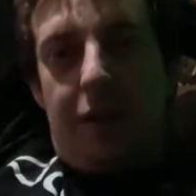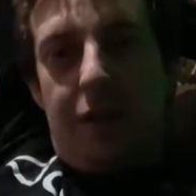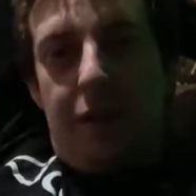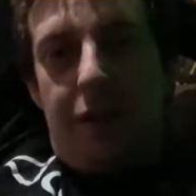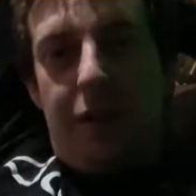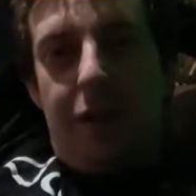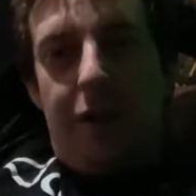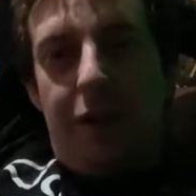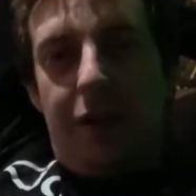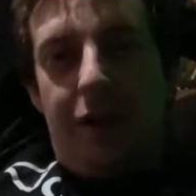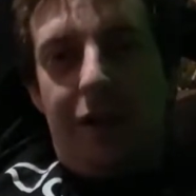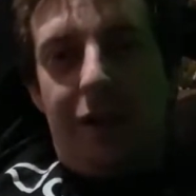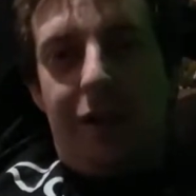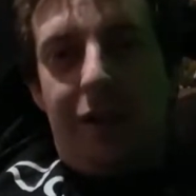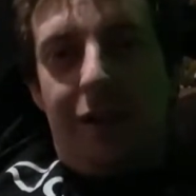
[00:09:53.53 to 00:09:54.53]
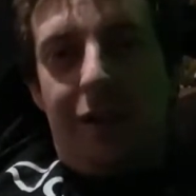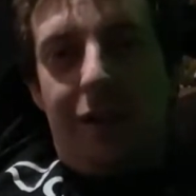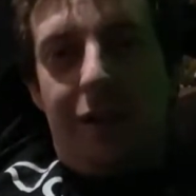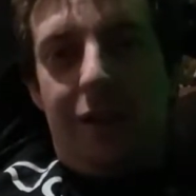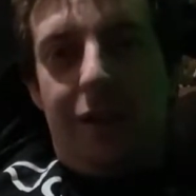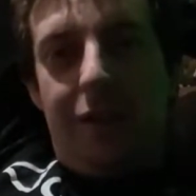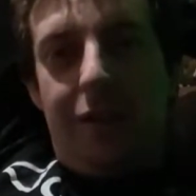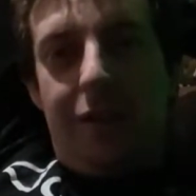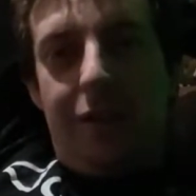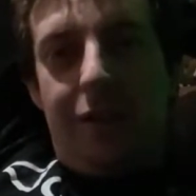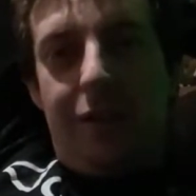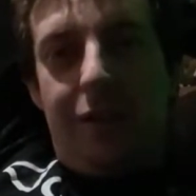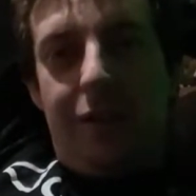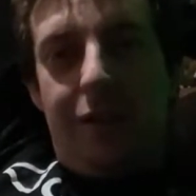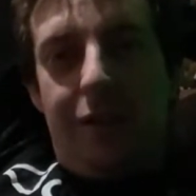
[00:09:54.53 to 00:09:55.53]
Okay, this is something,
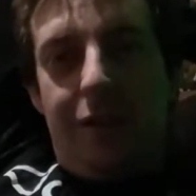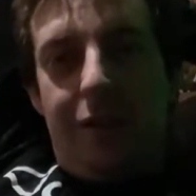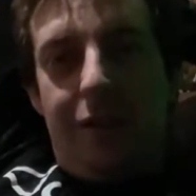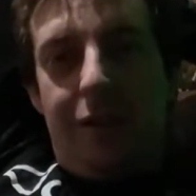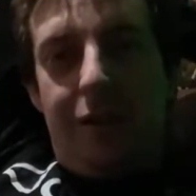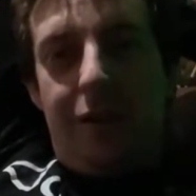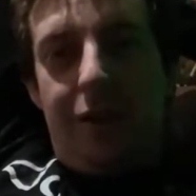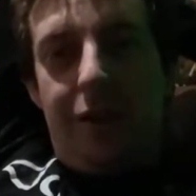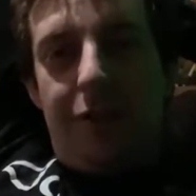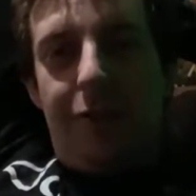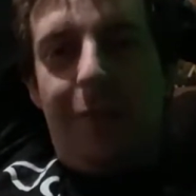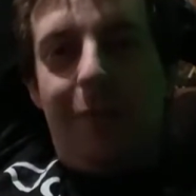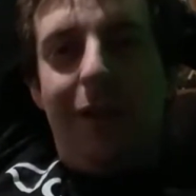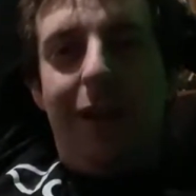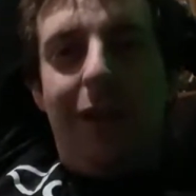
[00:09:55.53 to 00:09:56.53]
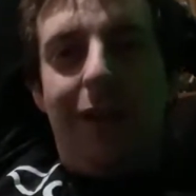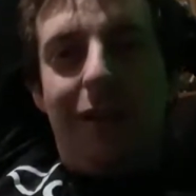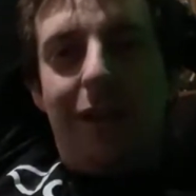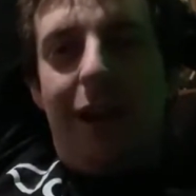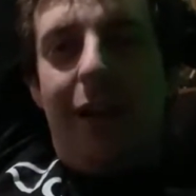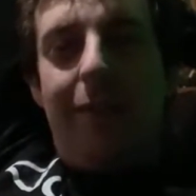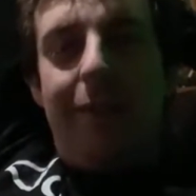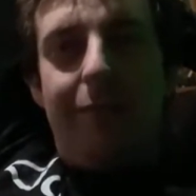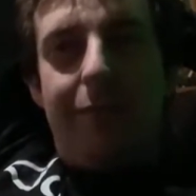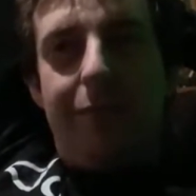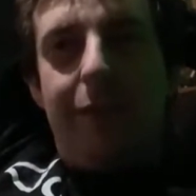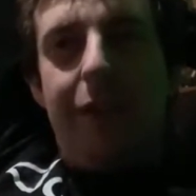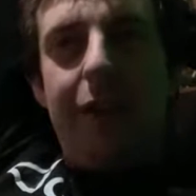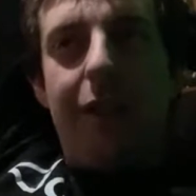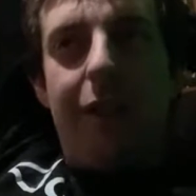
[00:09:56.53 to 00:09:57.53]
it's from the 80s, yeah.
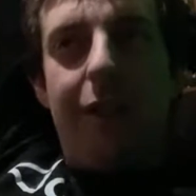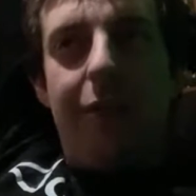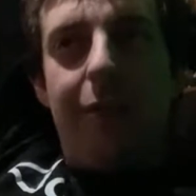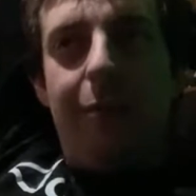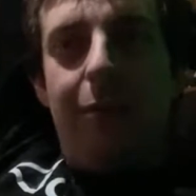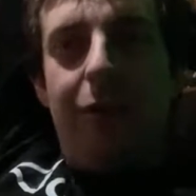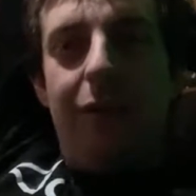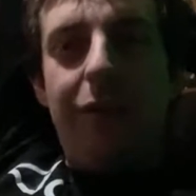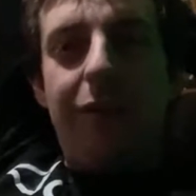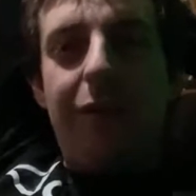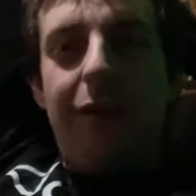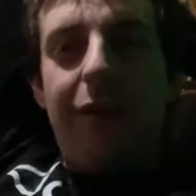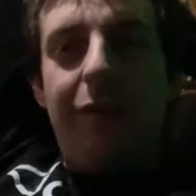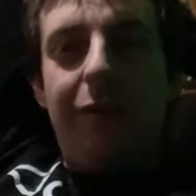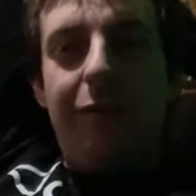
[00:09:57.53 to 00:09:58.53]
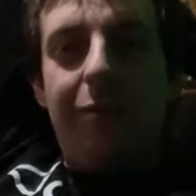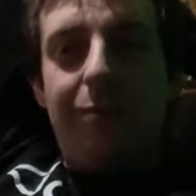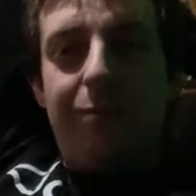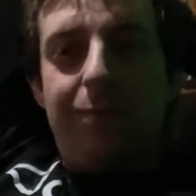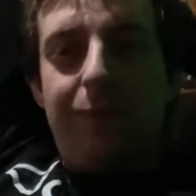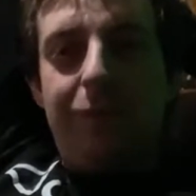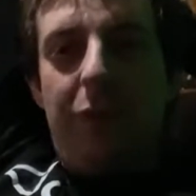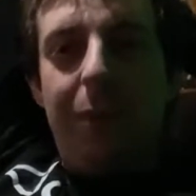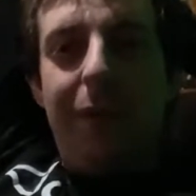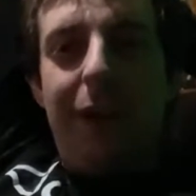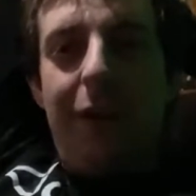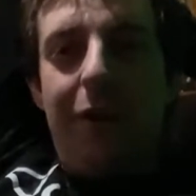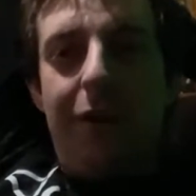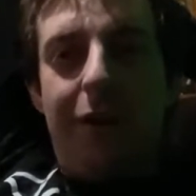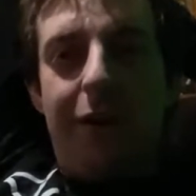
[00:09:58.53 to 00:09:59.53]
Okay, most likely it was from
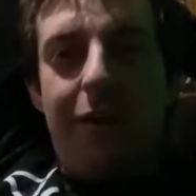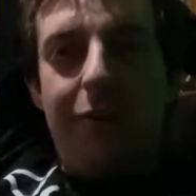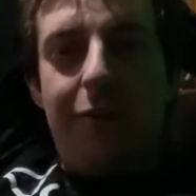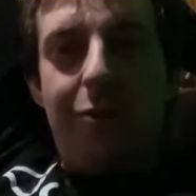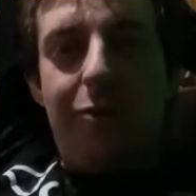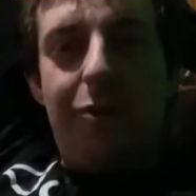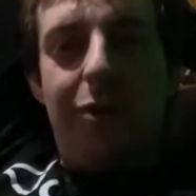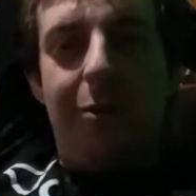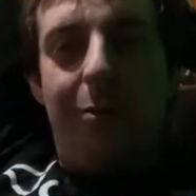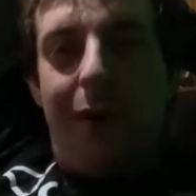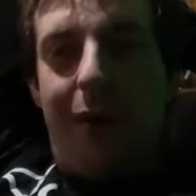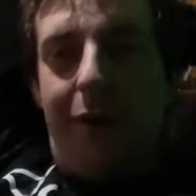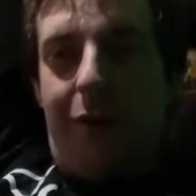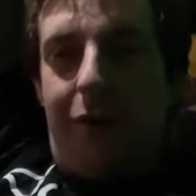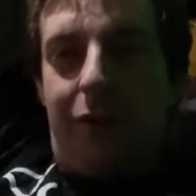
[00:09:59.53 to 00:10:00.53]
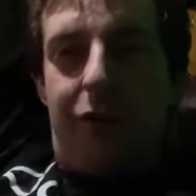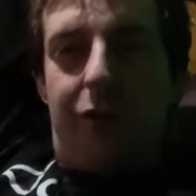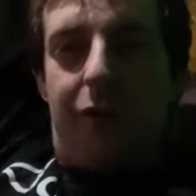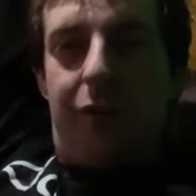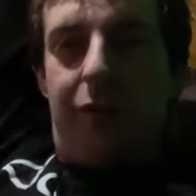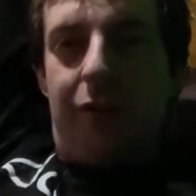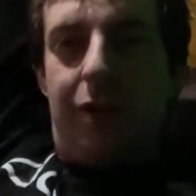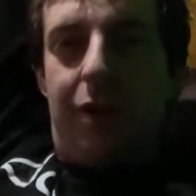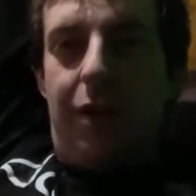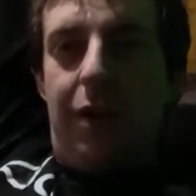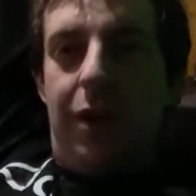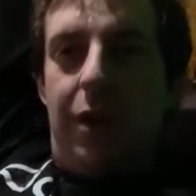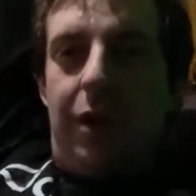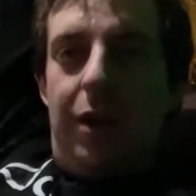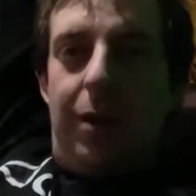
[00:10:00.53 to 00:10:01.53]
Galago's, to my knowledge.
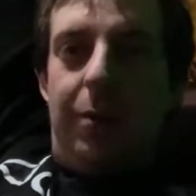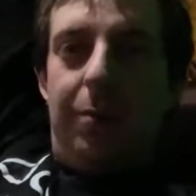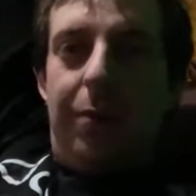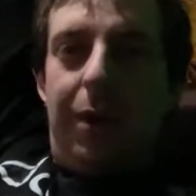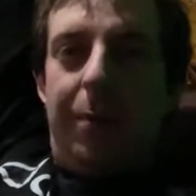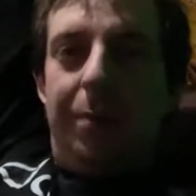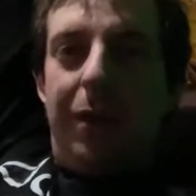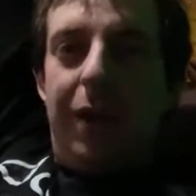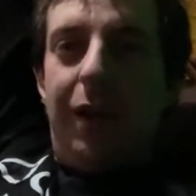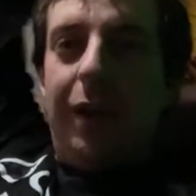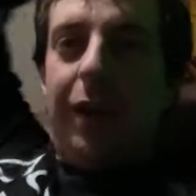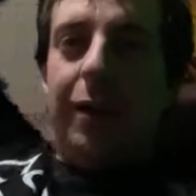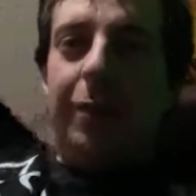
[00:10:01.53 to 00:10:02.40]
But behind